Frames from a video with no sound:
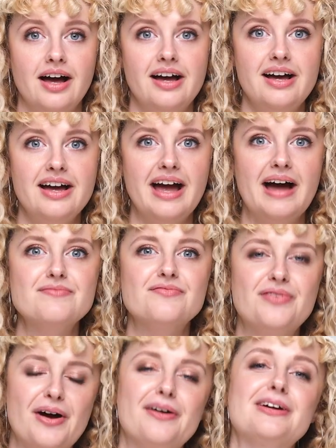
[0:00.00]
I am
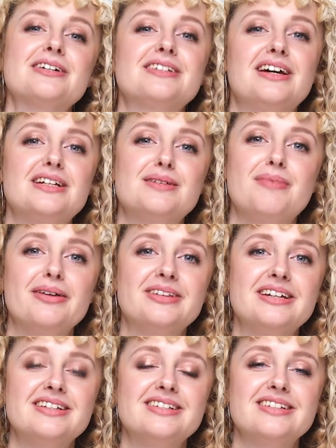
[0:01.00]
very excited about
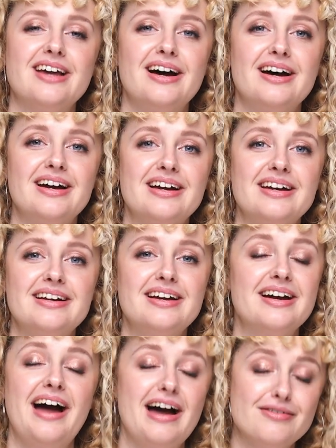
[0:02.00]
this. I
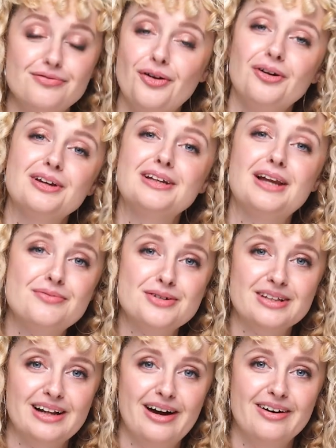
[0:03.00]
have fallen in love
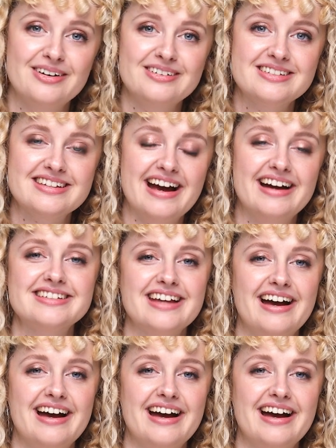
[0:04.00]
with Clarins, as